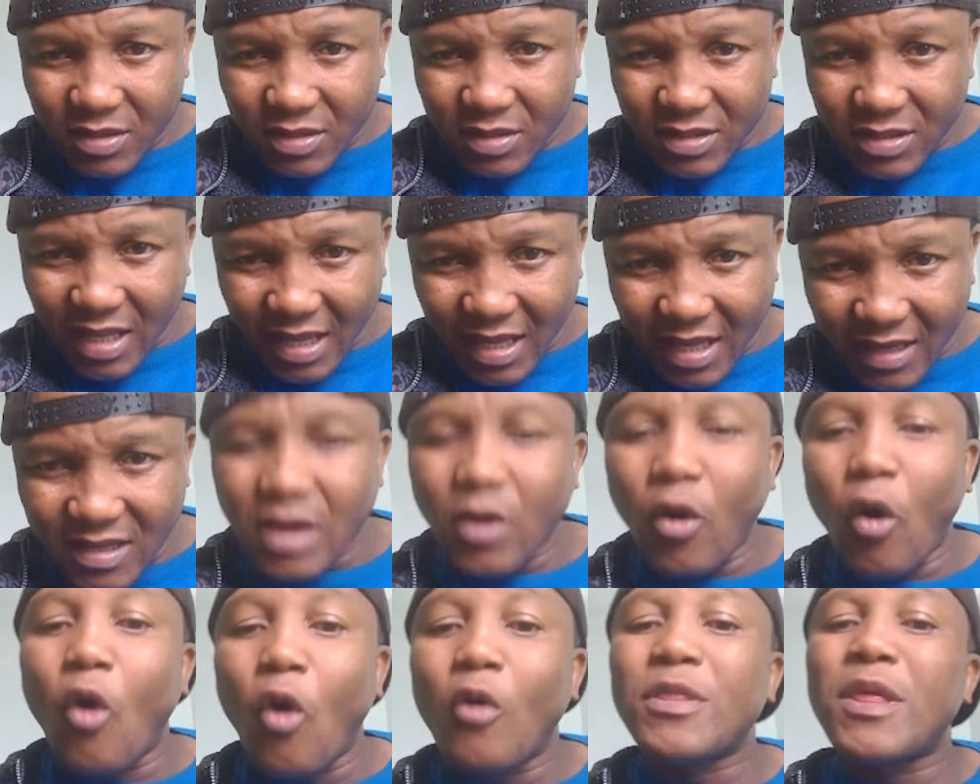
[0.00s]
Like
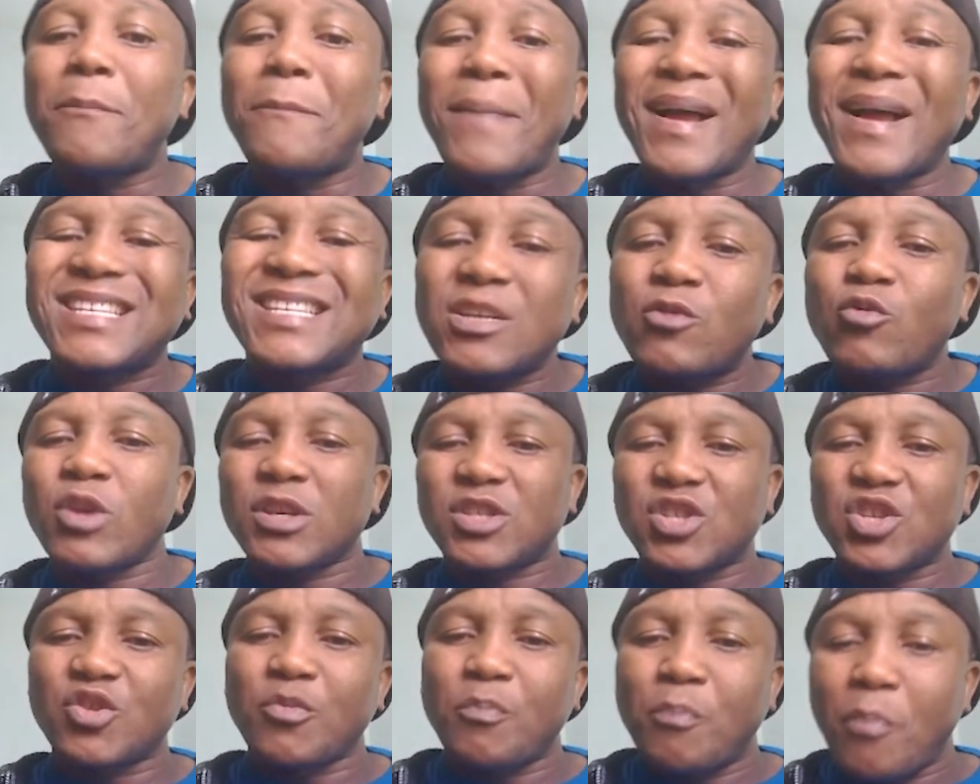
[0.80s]
xt on the
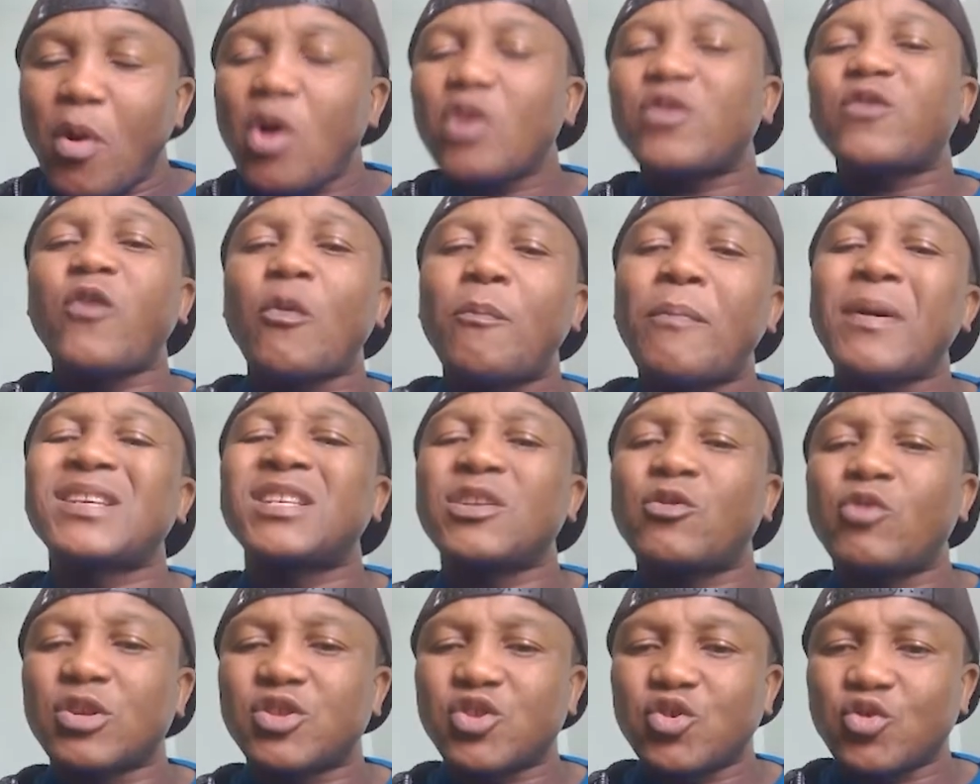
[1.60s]
particular solution, both for
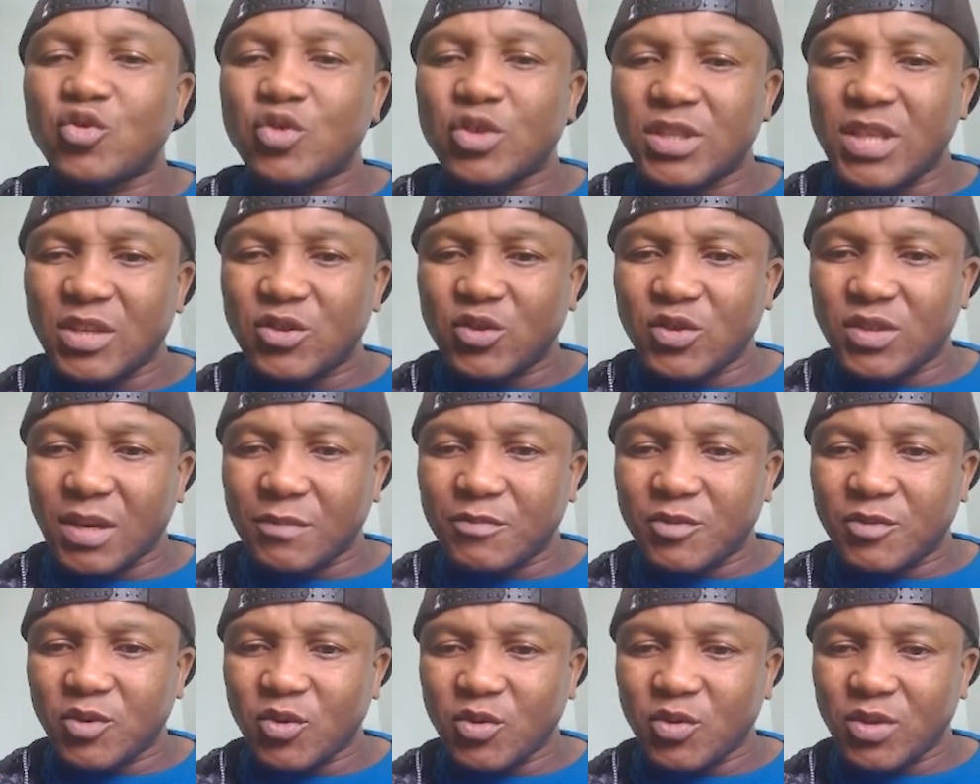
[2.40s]
particular solution that you
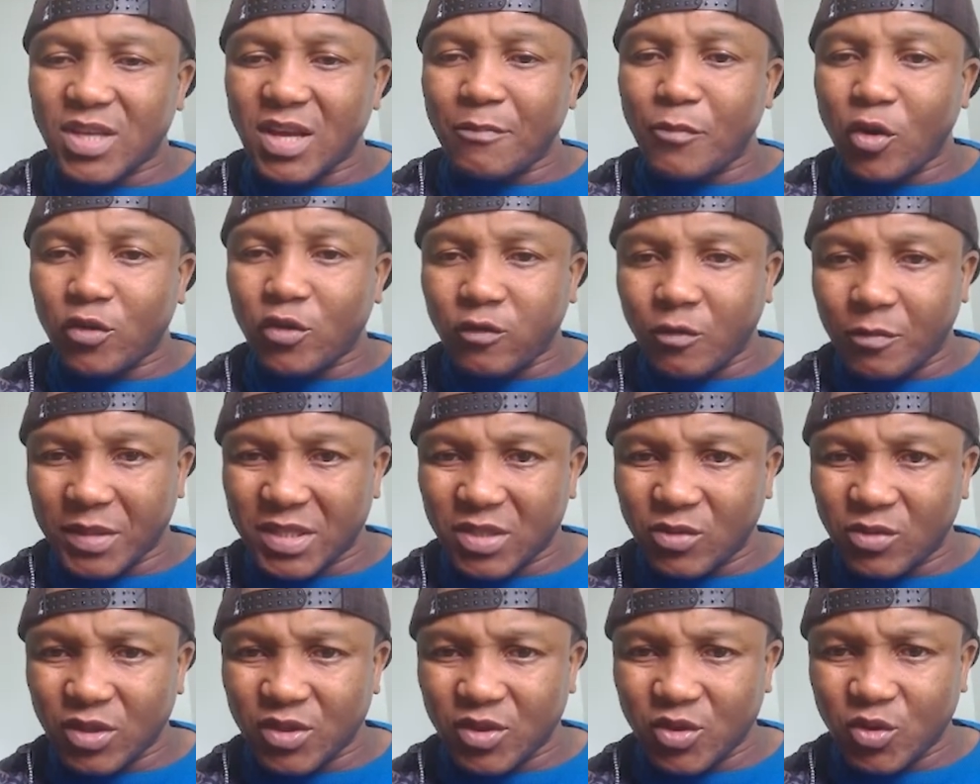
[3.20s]
substitute here, both for
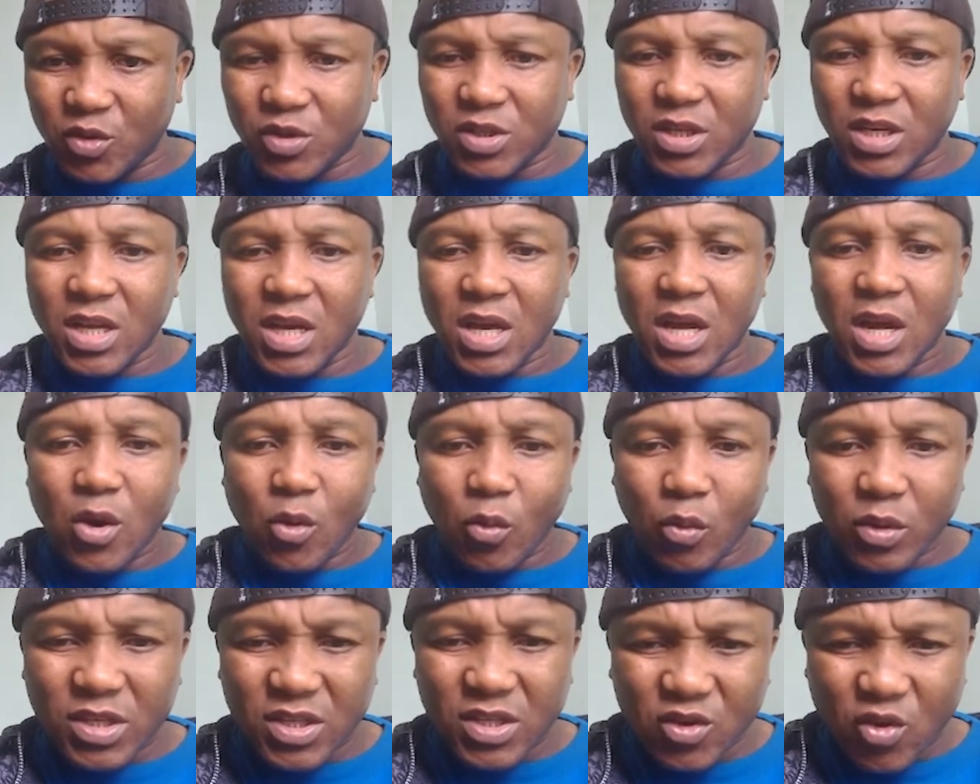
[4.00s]
particular solution,
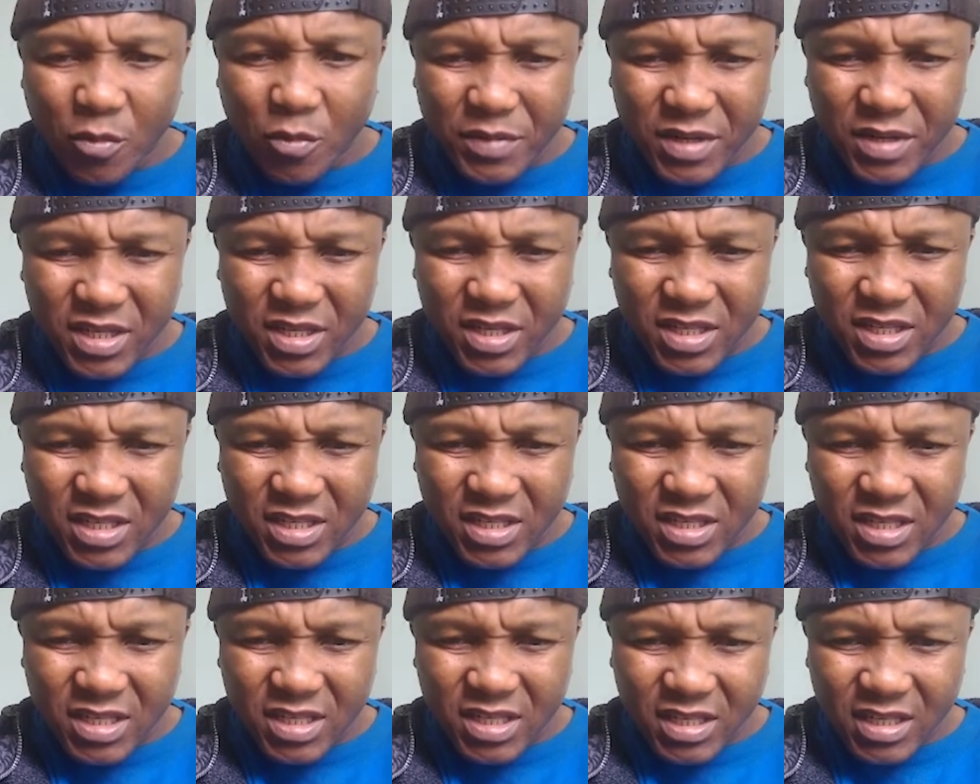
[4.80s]
which is going to be
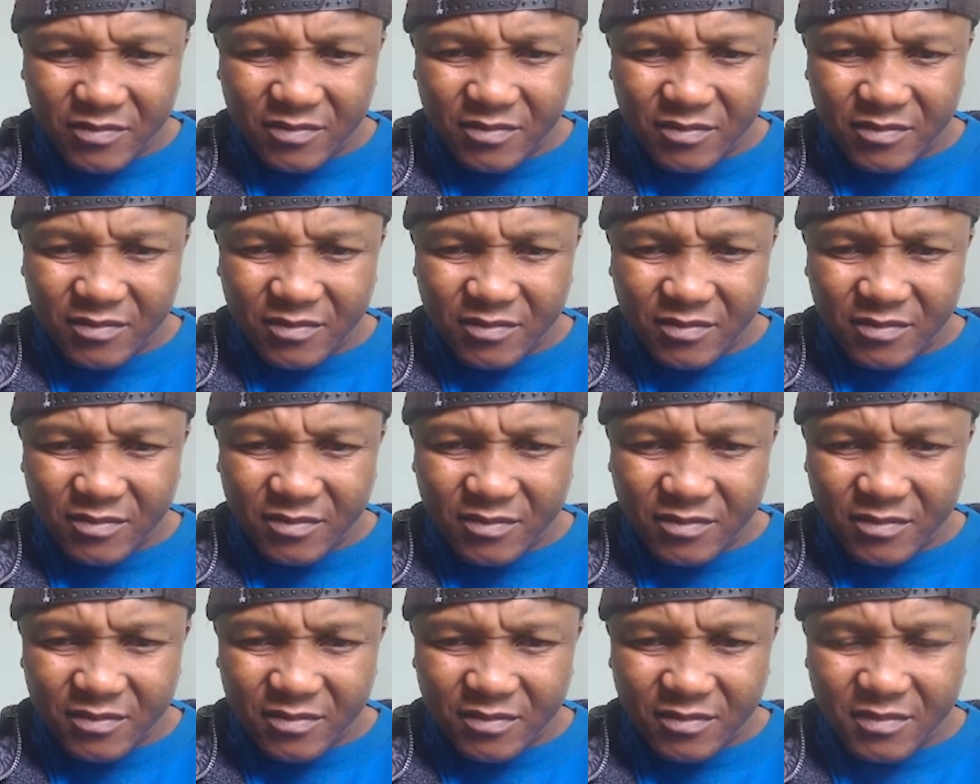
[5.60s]
t.
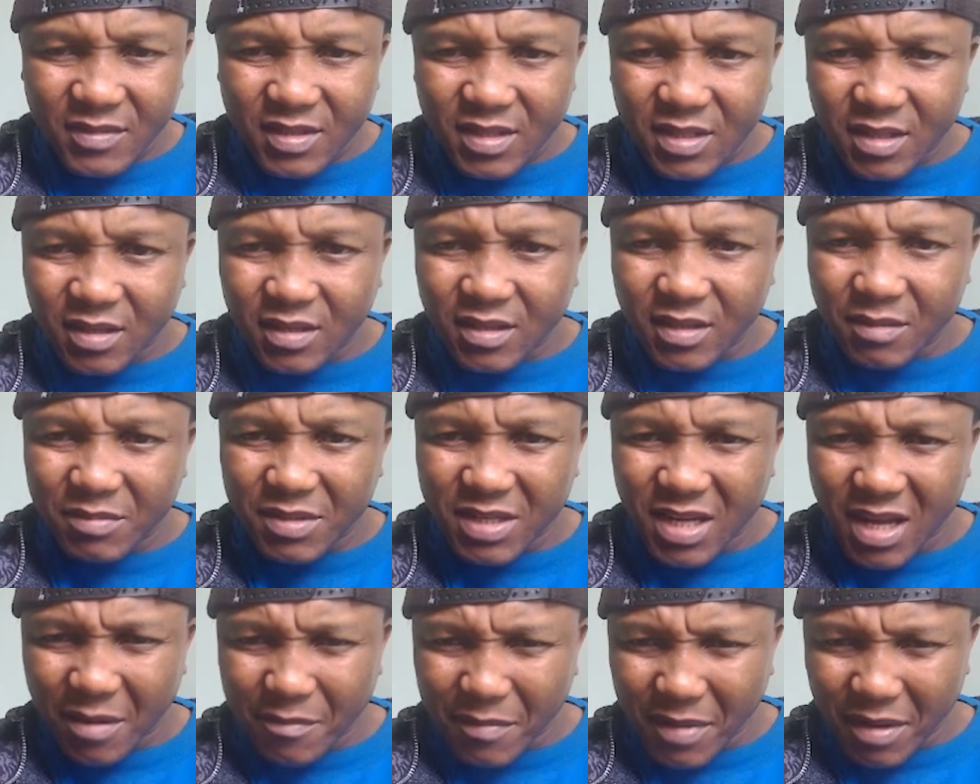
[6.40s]

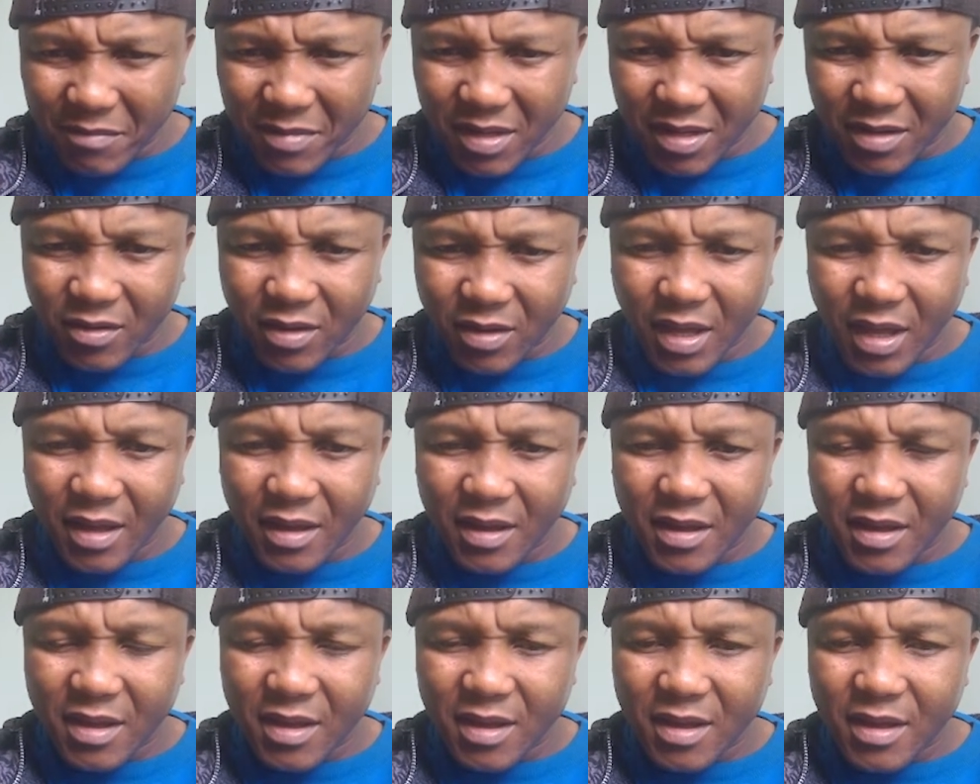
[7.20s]
Sometime,
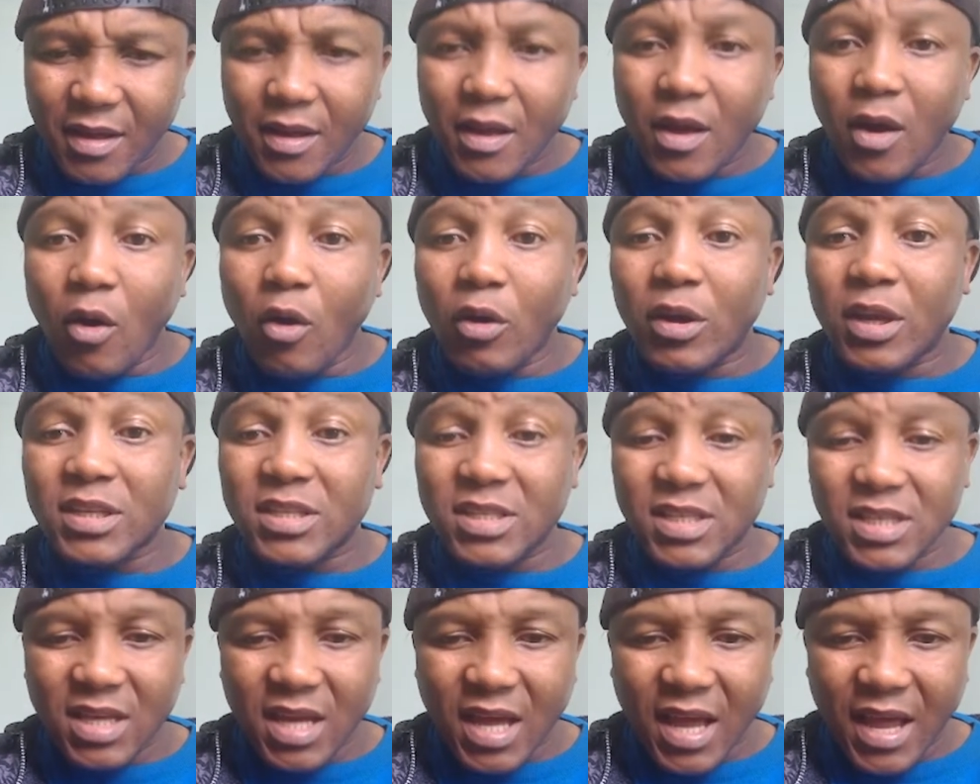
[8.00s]
okay.
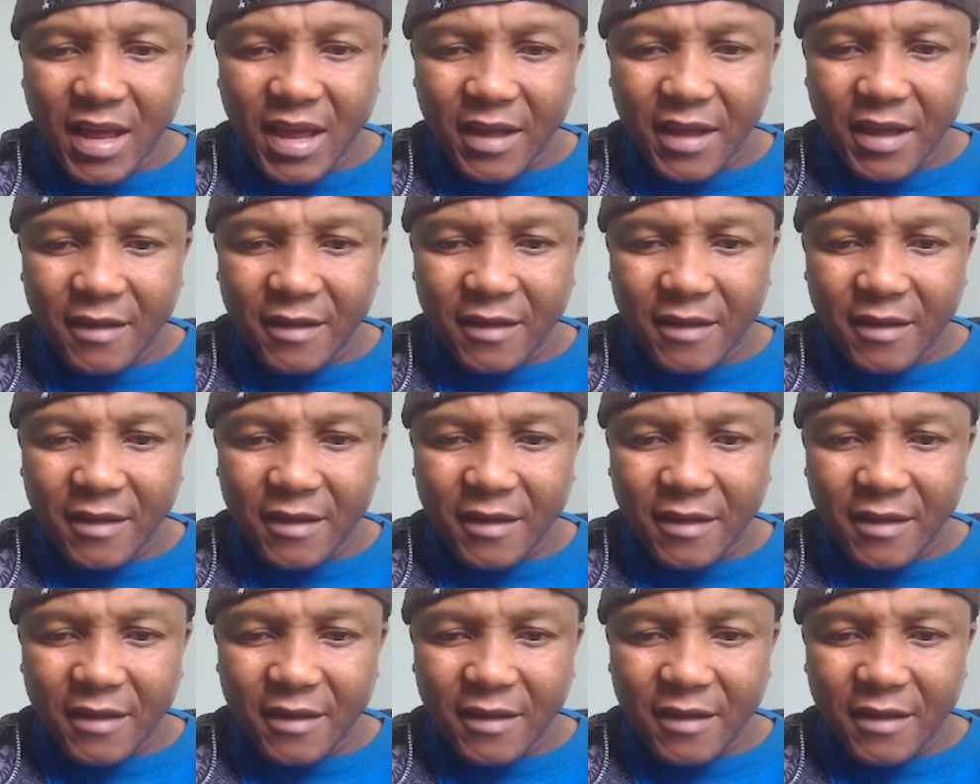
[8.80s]
Okay, t